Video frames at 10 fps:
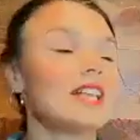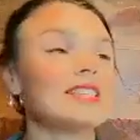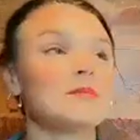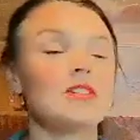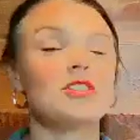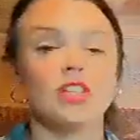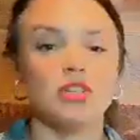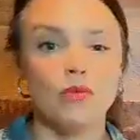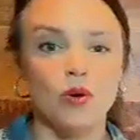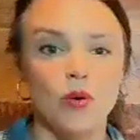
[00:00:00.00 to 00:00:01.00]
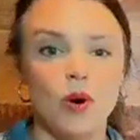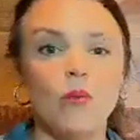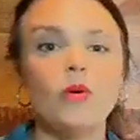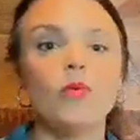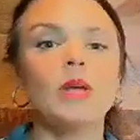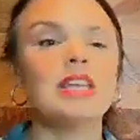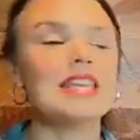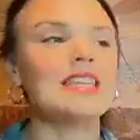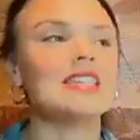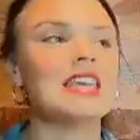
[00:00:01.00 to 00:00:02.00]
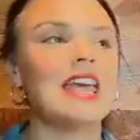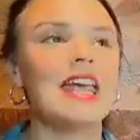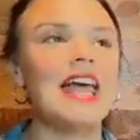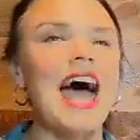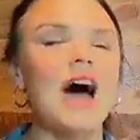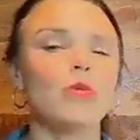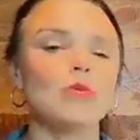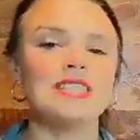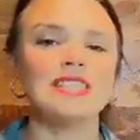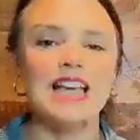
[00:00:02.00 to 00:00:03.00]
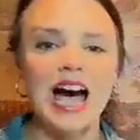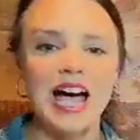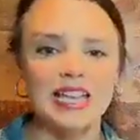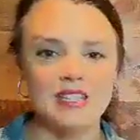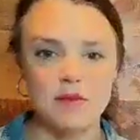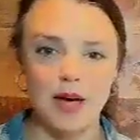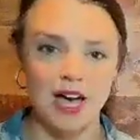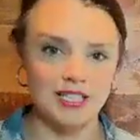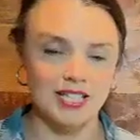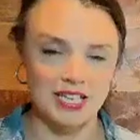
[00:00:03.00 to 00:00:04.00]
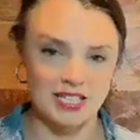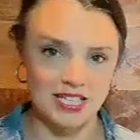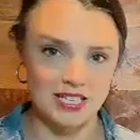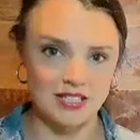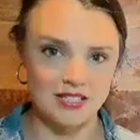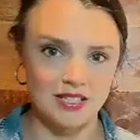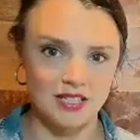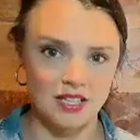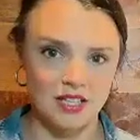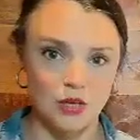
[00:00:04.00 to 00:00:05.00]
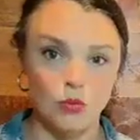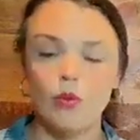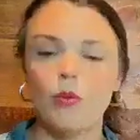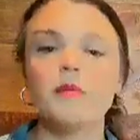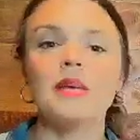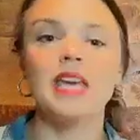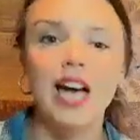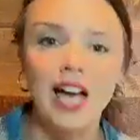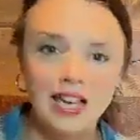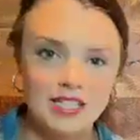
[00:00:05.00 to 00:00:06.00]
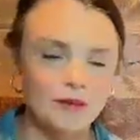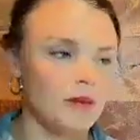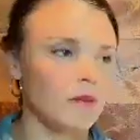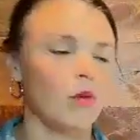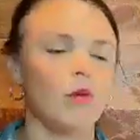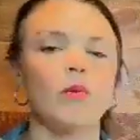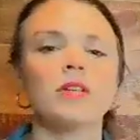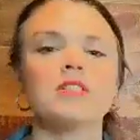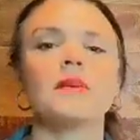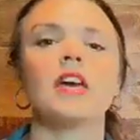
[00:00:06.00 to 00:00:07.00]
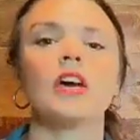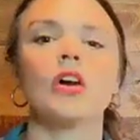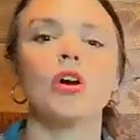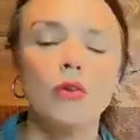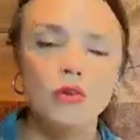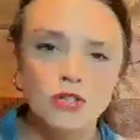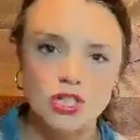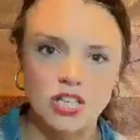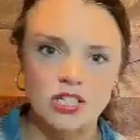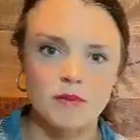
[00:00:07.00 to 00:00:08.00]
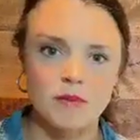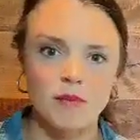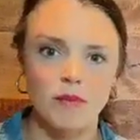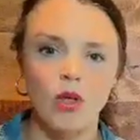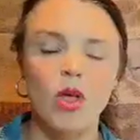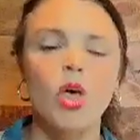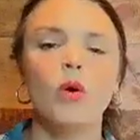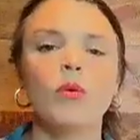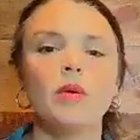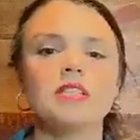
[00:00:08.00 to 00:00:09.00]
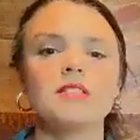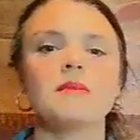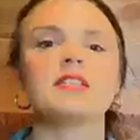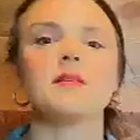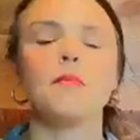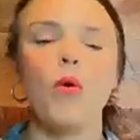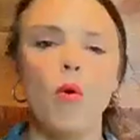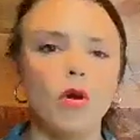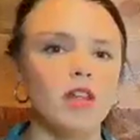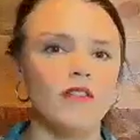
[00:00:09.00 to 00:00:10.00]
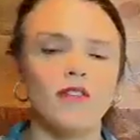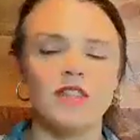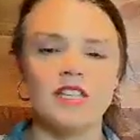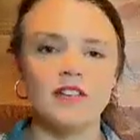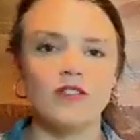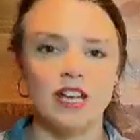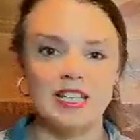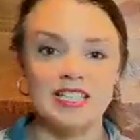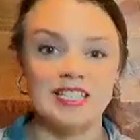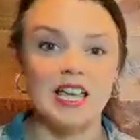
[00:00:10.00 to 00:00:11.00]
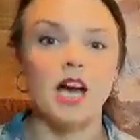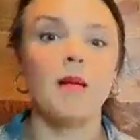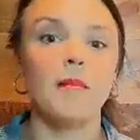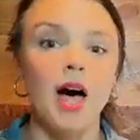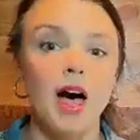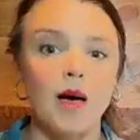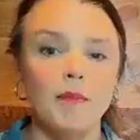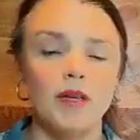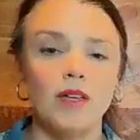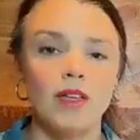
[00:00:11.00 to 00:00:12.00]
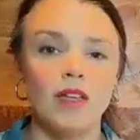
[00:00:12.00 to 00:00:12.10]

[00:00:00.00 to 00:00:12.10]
That's especially true when we need to get outside the box ideas. We want to be kind to people. We want to be encouraging to people. We want to be supportive of the different ideas that come up.